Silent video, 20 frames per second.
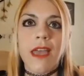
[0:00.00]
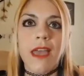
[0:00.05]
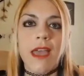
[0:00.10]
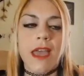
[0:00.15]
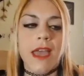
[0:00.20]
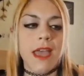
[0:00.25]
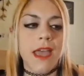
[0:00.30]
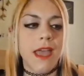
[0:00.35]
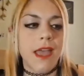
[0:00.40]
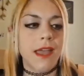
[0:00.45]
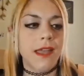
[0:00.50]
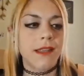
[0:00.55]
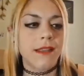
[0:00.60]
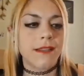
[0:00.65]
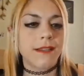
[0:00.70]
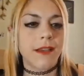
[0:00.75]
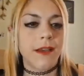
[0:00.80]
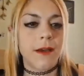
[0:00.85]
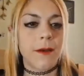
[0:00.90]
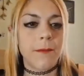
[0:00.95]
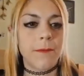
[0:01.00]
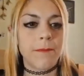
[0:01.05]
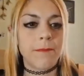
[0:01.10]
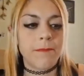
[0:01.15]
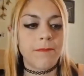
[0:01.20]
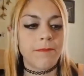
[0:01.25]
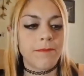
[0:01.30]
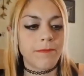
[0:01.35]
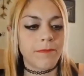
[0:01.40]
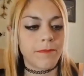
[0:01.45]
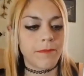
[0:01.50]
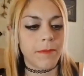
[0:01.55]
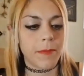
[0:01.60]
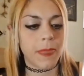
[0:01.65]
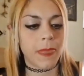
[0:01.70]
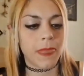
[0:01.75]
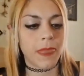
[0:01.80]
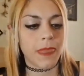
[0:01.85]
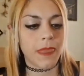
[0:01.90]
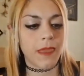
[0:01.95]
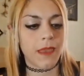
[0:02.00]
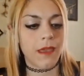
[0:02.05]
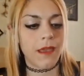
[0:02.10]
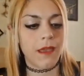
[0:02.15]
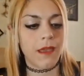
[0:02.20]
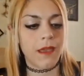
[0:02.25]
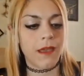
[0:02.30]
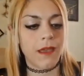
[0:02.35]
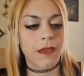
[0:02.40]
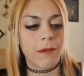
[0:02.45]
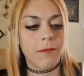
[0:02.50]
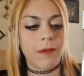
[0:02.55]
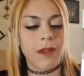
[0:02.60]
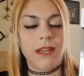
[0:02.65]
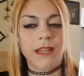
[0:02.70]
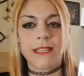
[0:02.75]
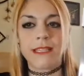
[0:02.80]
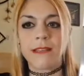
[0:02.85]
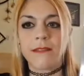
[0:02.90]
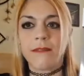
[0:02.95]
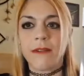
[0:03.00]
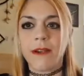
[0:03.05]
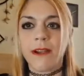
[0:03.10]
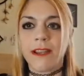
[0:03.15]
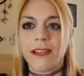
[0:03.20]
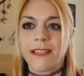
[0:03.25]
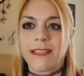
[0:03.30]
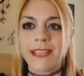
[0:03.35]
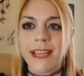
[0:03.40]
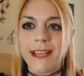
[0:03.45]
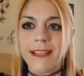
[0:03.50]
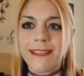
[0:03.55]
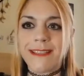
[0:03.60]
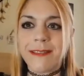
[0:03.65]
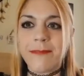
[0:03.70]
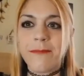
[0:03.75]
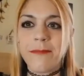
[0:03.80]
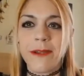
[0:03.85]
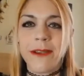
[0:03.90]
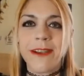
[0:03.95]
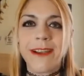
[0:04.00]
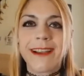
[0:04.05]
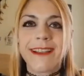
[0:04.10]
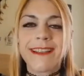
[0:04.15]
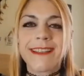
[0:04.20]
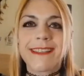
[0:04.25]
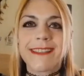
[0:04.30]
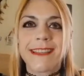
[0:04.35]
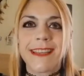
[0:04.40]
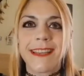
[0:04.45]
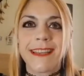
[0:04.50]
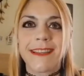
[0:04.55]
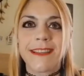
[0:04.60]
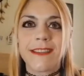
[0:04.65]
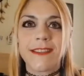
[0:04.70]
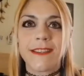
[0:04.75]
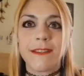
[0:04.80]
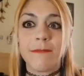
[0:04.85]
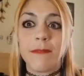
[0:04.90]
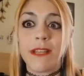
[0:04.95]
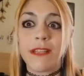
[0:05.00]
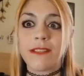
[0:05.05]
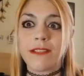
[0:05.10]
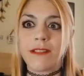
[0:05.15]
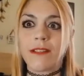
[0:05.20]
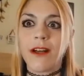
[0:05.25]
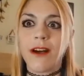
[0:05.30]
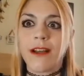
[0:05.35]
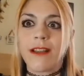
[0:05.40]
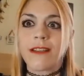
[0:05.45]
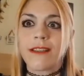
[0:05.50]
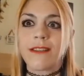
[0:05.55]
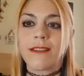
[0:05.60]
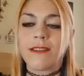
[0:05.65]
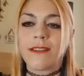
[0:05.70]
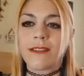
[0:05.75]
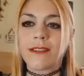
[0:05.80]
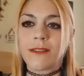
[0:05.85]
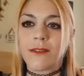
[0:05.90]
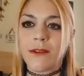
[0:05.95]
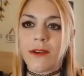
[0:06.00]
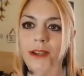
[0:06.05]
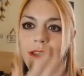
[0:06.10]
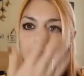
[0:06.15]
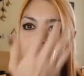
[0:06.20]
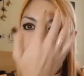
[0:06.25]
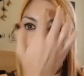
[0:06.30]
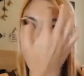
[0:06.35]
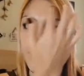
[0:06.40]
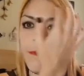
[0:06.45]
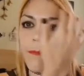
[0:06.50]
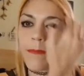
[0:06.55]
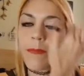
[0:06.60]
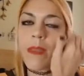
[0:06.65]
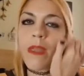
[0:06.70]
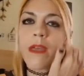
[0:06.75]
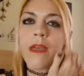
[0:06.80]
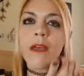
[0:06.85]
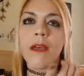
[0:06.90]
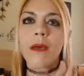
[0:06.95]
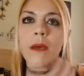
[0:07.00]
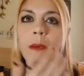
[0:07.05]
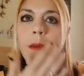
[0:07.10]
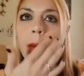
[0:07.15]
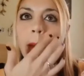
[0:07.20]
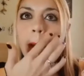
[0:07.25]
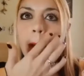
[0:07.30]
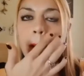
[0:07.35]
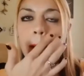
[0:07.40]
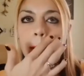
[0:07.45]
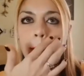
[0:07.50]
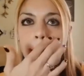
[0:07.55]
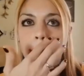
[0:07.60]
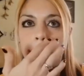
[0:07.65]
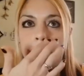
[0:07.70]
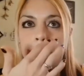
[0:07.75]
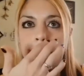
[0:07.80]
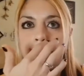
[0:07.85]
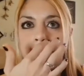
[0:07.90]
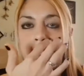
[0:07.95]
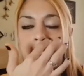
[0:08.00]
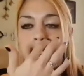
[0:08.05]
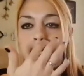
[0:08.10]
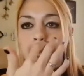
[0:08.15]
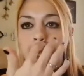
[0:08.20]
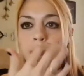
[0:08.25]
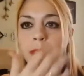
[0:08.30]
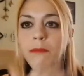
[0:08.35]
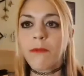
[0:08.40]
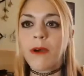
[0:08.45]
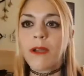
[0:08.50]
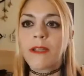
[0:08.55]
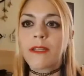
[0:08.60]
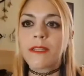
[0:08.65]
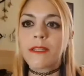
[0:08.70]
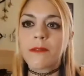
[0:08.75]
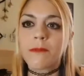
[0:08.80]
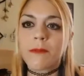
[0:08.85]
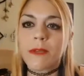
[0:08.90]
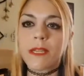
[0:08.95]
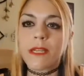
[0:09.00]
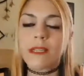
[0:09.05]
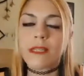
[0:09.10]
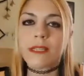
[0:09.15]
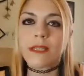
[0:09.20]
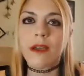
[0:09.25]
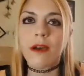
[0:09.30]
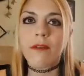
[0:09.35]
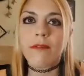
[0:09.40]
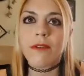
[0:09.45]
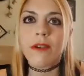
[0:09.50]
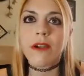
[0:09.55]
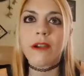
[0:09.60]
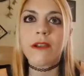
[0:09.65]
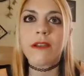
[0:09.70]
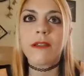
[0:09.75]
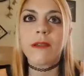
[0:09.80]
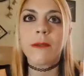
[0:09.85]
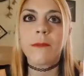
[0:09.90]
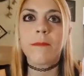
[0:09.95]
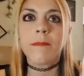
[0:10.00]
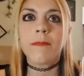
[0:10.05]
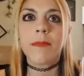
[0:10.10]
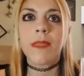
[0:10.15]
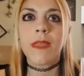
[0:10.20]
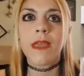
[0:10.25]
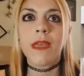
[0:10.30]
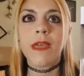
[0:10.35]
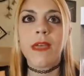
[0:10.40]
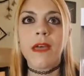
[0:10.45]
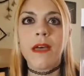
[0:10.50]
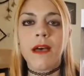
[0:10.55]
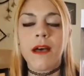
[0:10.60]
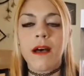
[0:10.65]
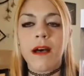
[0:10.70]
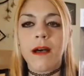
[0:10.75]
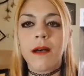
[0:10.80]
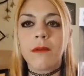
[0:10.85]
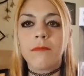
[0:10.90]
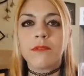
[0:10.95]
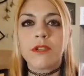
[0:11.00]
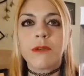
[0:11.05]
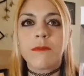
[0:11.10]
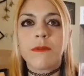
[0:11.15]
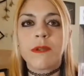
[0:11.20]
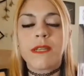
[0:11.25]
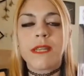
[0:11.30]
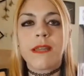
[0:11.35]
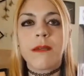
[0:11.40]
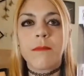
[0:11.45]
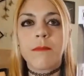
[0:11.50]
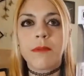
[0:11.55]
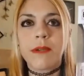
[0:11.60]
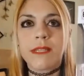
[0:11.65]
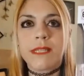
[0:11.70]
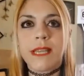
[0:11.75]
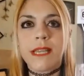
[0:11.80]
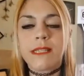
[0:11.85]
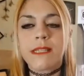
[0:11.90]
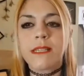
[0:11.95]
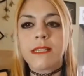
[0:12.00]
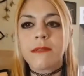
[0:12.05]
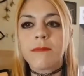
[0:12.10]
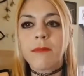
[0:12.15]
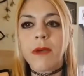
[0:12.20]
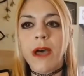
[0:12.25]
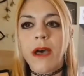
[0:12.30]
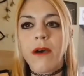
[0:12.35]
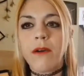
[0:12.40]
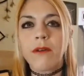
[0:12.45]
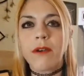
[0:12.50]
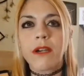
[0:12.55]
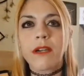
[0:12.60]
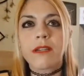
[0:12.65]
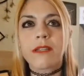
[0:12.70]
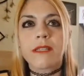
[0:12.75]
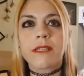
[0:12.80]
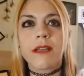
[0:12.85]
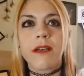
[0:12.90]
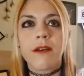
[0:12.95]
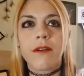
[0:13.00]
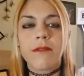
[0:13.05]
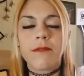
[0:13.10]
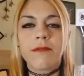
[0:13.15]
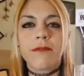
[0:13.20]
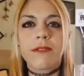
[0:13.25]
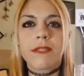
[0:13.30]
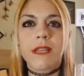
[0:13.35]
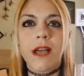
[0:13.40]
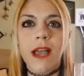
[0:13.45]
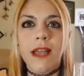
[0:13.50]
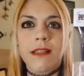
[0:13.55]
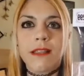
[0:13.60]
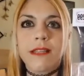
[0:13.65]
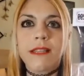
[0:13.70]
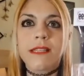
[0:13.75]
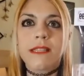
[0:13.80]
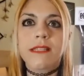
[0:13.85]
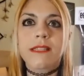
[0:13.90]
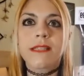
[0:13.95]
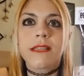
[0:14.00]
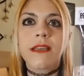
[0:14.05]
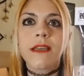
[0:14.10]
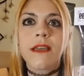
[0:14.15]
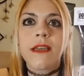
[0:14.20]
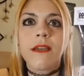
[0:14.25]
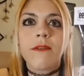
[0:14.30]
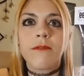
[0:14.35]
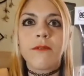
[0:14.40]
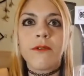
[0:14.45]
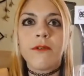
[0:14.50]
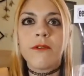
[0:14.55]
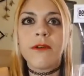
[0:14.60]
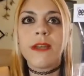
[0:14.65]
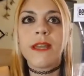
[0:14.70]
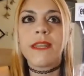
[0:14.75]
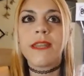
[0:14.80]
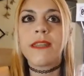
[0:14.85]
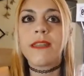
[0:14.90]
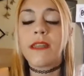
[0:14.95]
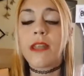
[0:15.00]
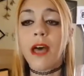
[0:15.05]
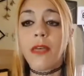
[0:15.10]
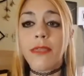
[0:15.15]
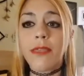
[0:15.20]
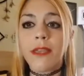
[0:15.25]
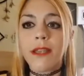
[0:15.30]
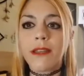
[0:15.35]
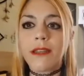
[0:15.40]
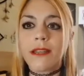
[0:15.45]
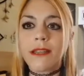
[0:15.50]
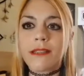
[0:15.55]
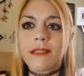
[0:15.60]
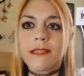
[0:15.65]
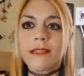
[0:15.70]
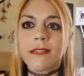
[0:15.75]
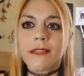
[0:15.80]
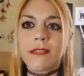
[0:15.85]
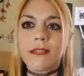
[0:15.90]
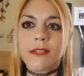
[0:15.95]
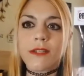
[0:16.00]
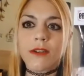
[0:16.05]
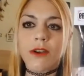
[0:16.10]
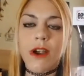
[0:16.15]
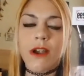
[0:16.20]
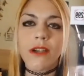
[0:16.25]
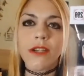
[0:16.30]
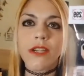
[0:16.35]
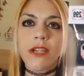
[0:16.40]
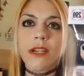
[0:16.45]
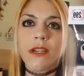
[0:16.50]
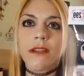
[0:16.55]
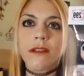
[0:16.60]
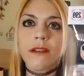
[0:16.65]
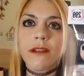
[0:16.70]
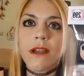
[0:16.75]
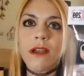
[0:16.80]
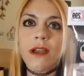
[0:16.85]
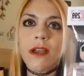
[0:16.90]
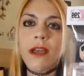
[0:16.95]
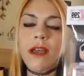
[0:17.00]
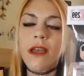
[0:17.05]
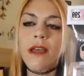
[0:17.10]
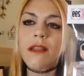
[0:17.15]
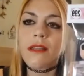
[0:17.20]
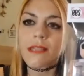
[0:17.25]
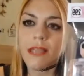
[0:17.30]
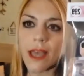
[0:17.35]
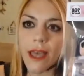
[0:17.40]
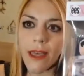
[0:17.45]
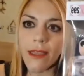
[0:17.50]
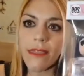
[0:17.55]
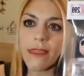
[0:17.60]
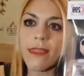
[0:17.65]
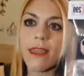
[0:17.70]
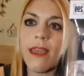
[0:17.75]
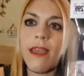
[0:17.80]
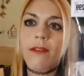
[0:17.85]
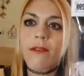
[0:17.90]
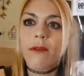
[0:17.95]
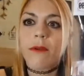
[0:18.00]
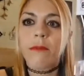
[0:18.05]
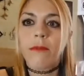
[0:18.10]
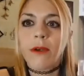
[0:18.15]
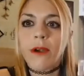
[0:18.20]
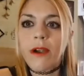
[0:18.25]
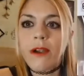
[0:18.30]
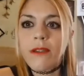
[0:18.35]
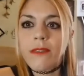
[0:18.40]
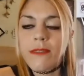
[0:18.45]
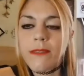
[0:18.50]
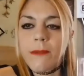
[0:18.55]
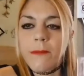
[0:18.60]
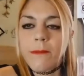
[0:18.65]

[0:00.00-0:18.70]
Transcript: And, um, but it's a very intense appearance and she means a lot to the storyline. Um, she is the 10th one to be discovered. Um, she possesses powers of silence, ruin, nothingness, destruction, death, and rebirth.